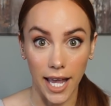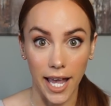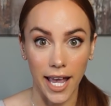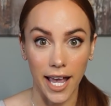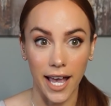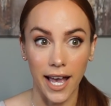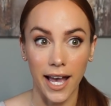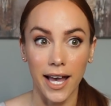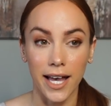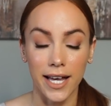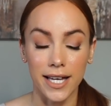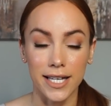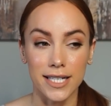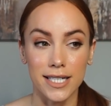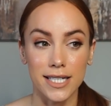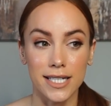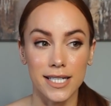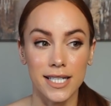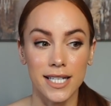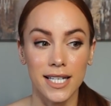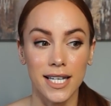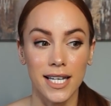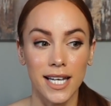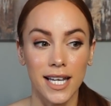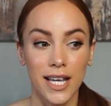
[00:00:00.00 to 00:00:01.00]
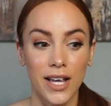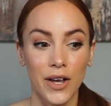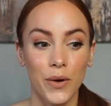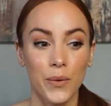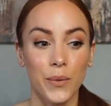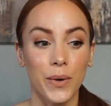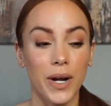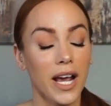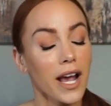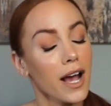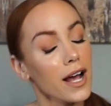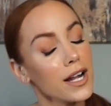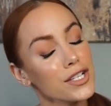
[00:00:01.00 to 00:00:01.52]
And
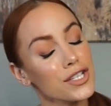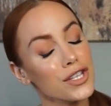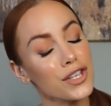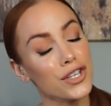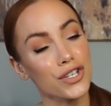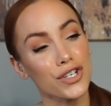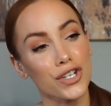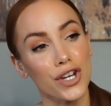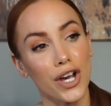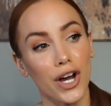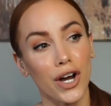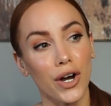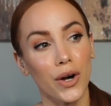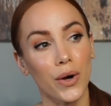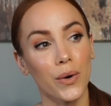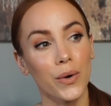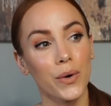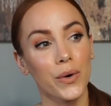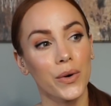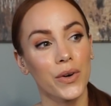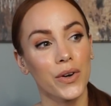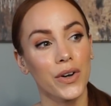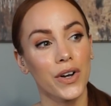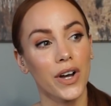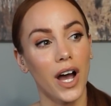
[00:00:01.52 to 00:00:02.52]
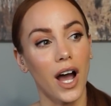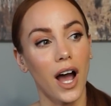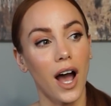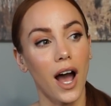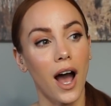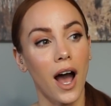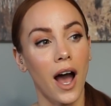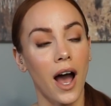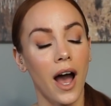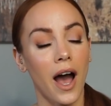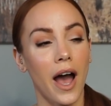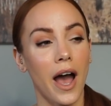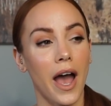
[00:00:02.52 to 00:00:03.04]
when I got to the show,
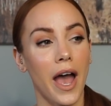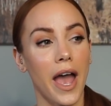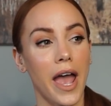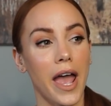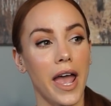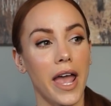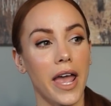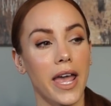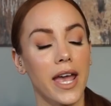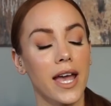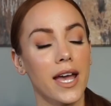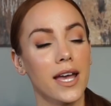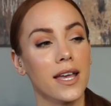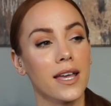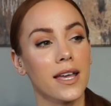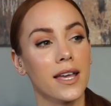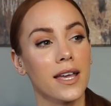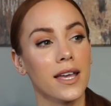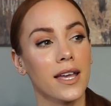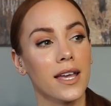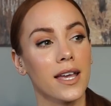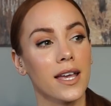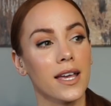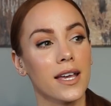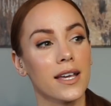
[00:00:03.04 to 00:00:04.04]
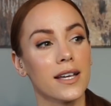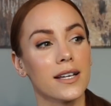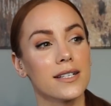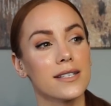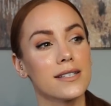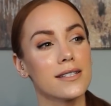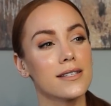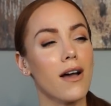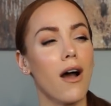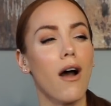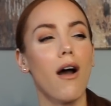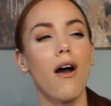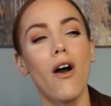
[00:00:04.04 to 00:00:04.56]
I
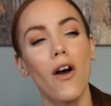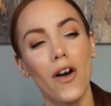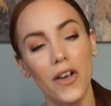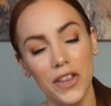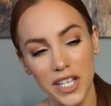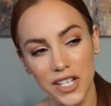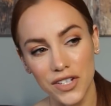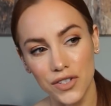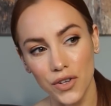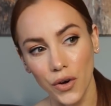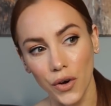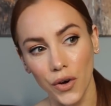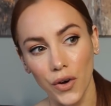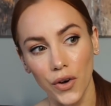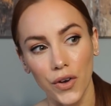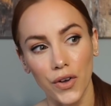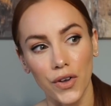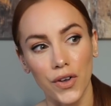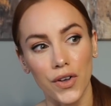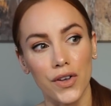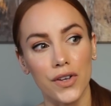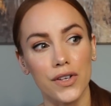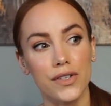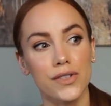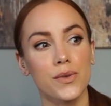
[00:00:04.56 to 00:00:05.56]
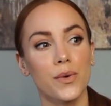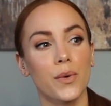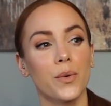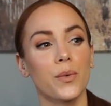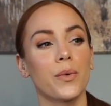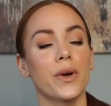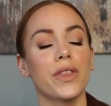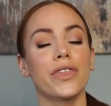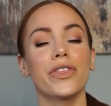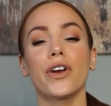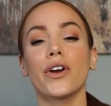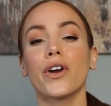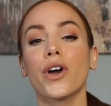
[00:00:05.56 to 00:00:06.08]
saw all these girls
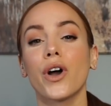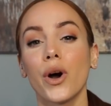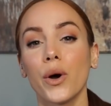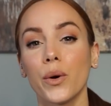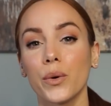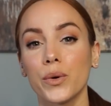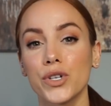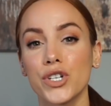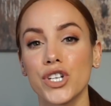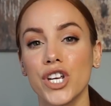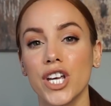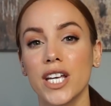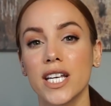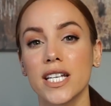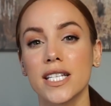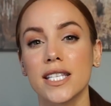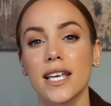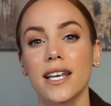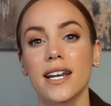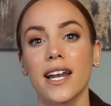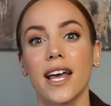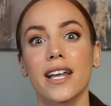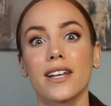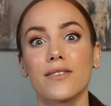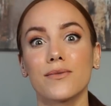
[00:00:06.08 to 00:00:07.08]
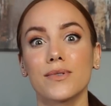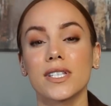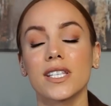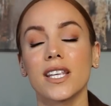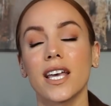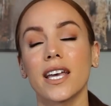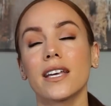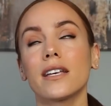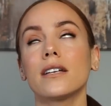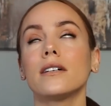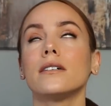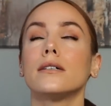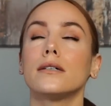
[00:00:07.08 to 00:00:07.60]
with their coaches, and I was
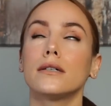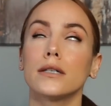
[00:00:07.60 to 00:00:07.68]
like,